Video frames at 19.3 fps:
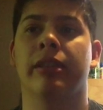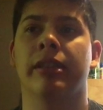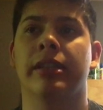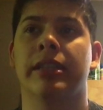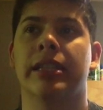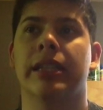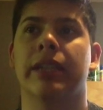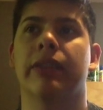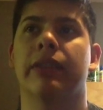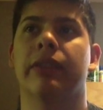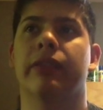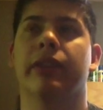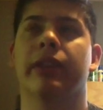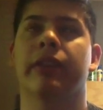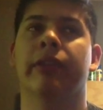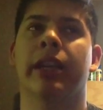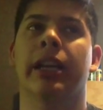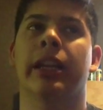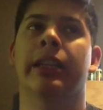
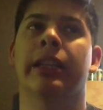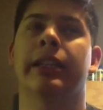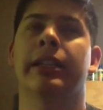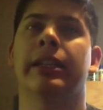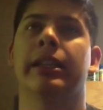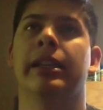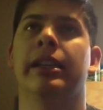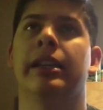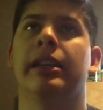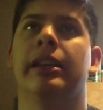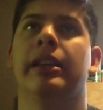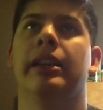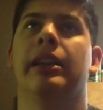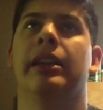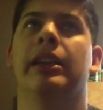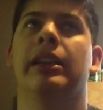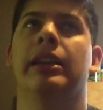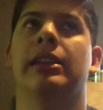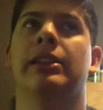75 gallon
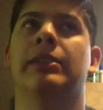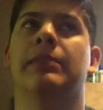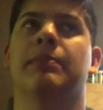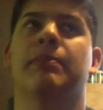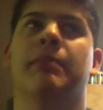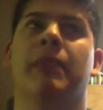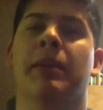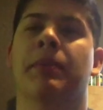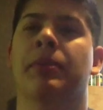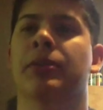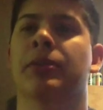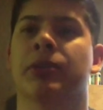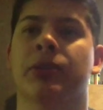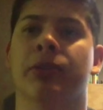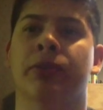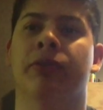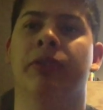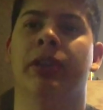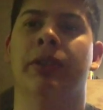is my
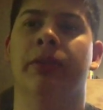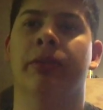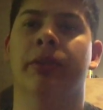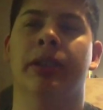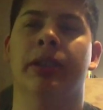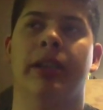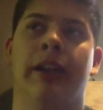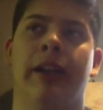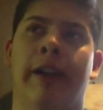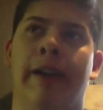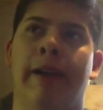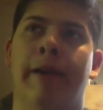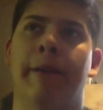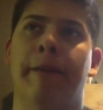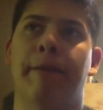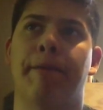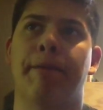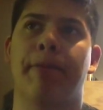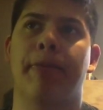personal favorite.
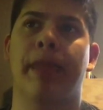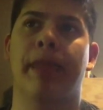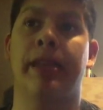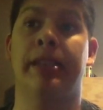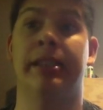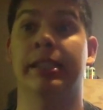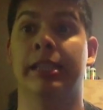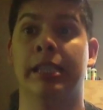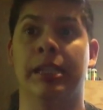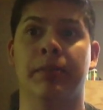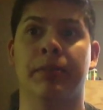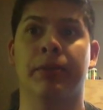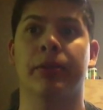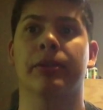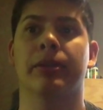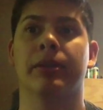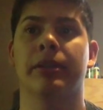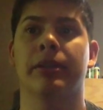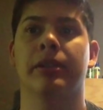It's
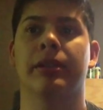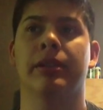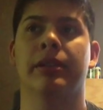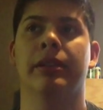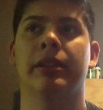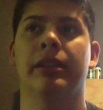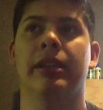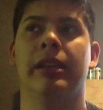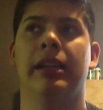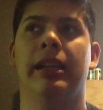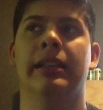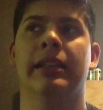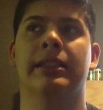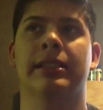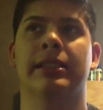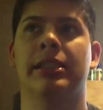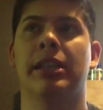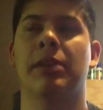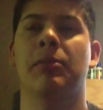deeper. it's
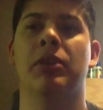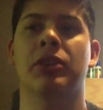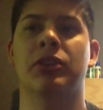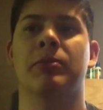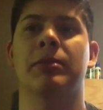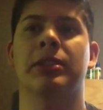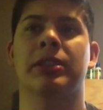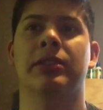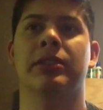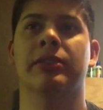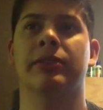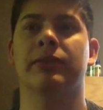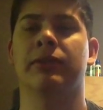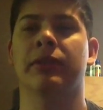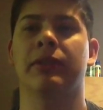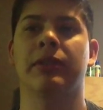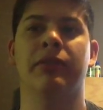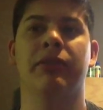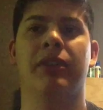the same measurements as a
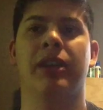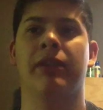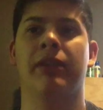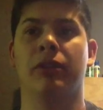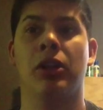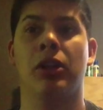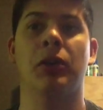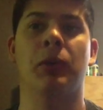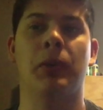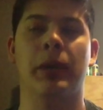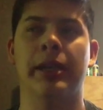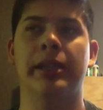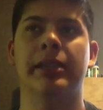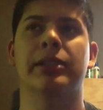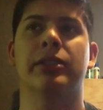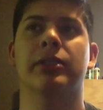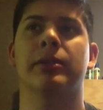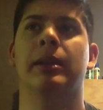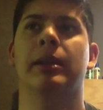55 long
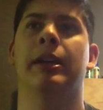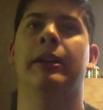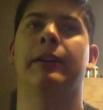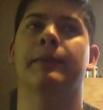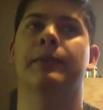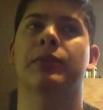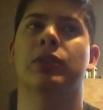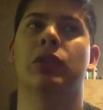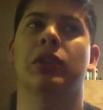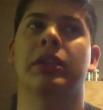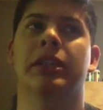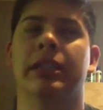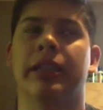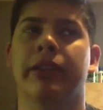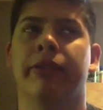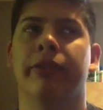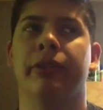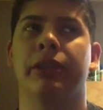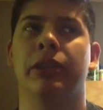ways. So you could
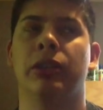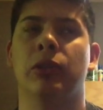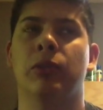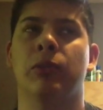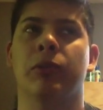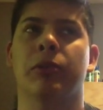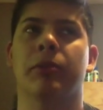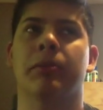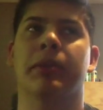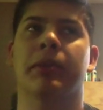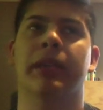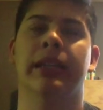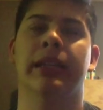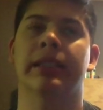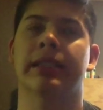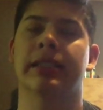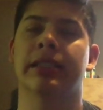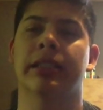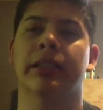definitely do more
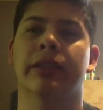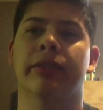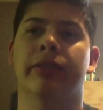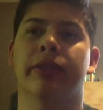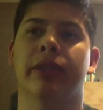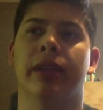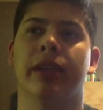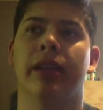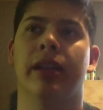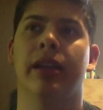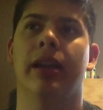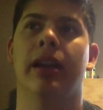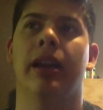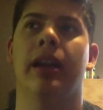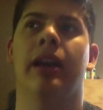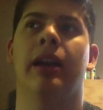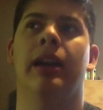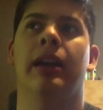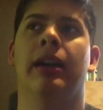planted stuff.
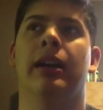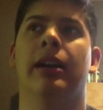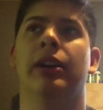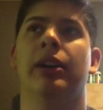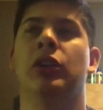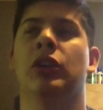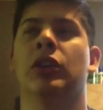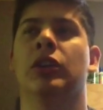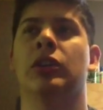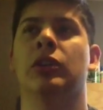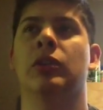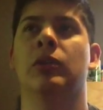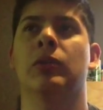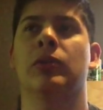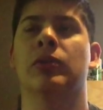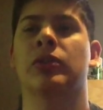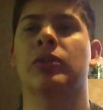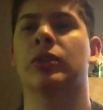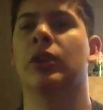You could
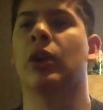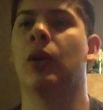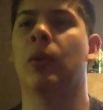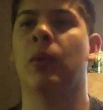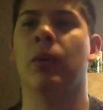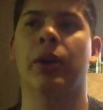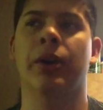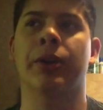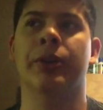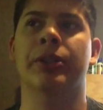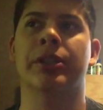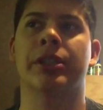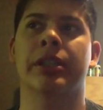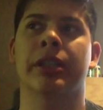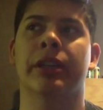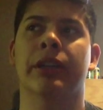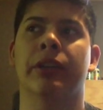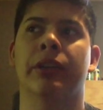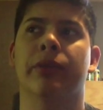do saltwater
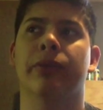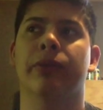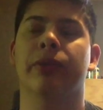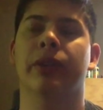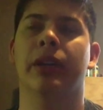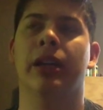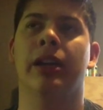stuff.